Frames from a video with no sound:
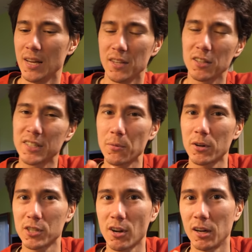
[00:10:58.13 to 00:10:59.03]
The other day when
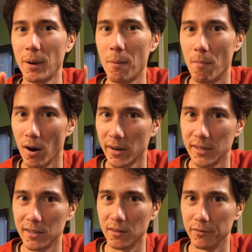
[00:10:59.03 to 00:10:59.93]
I was talking about
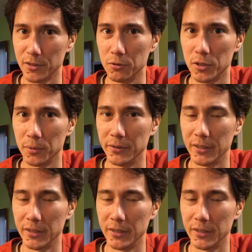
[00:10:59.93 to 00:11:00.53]
marketing your YouTube